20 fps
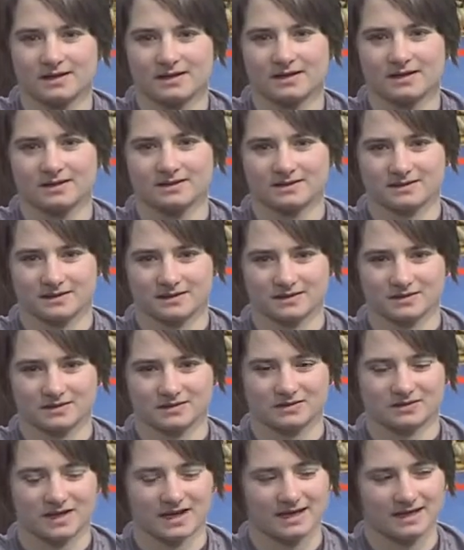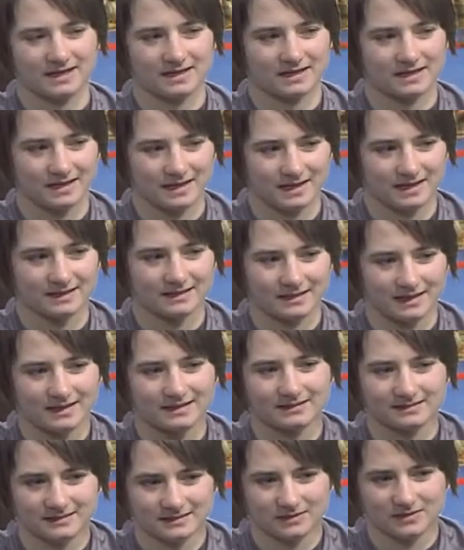instance you cited,
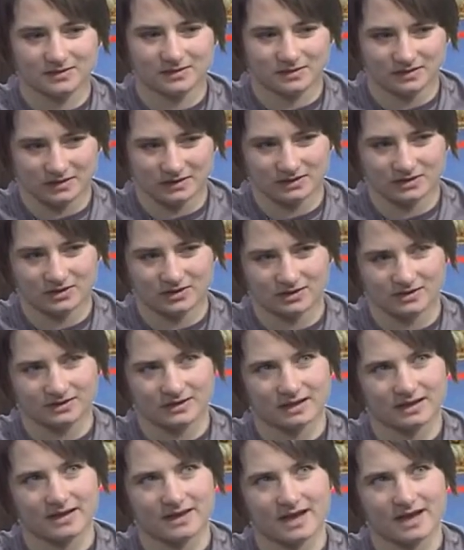she's done